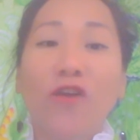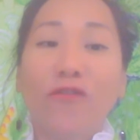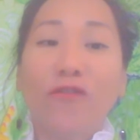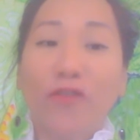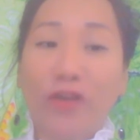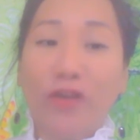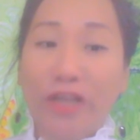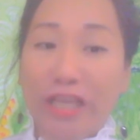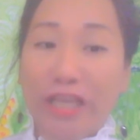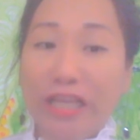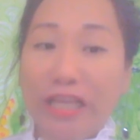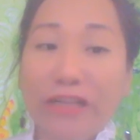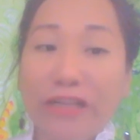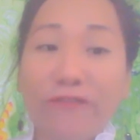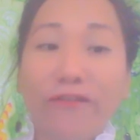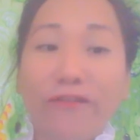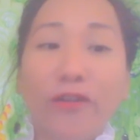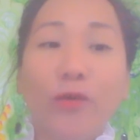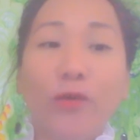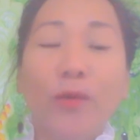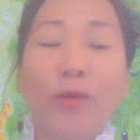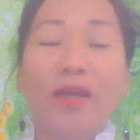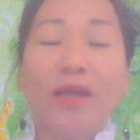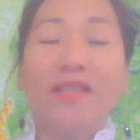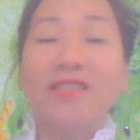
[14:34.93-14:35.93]
for
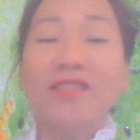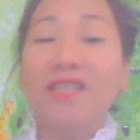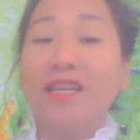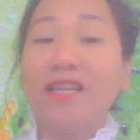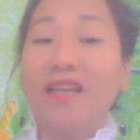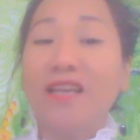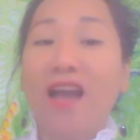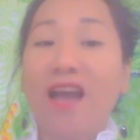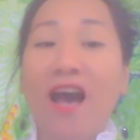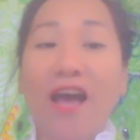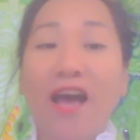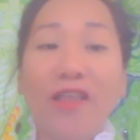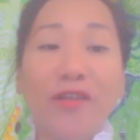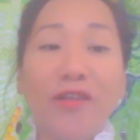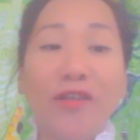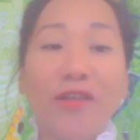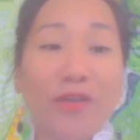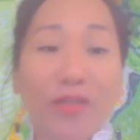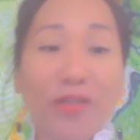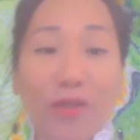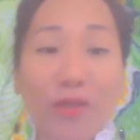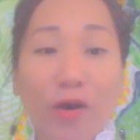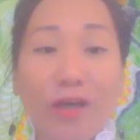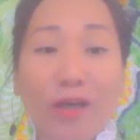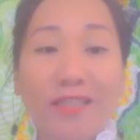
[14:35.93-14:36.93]
influencing
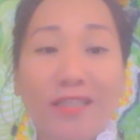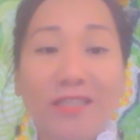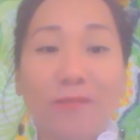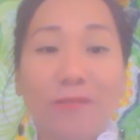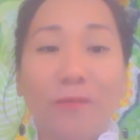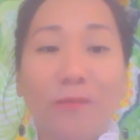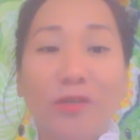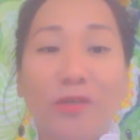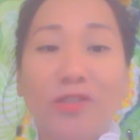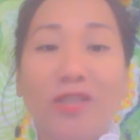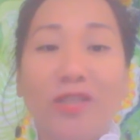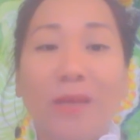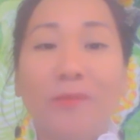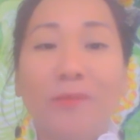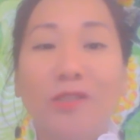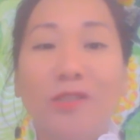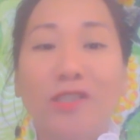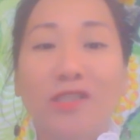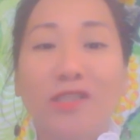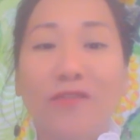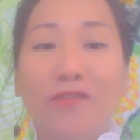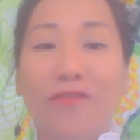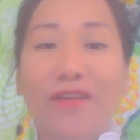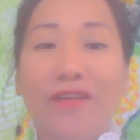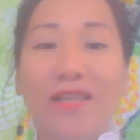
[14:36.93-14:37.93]
other thoughts,
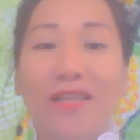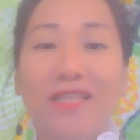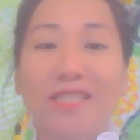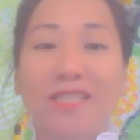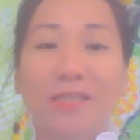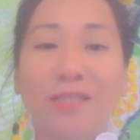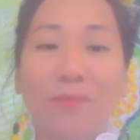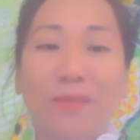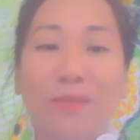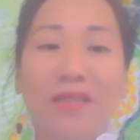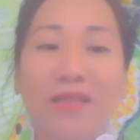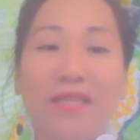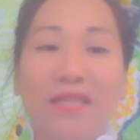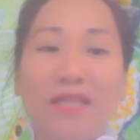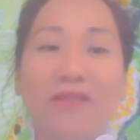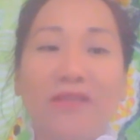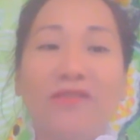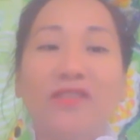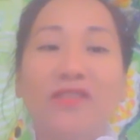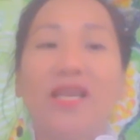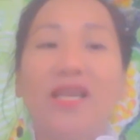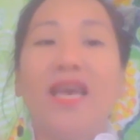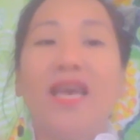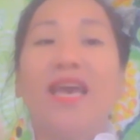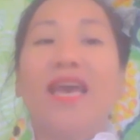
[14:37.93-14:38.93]
perceptions, feelings,
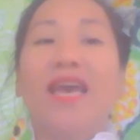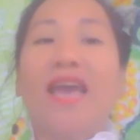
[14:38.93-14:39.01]
beliefs,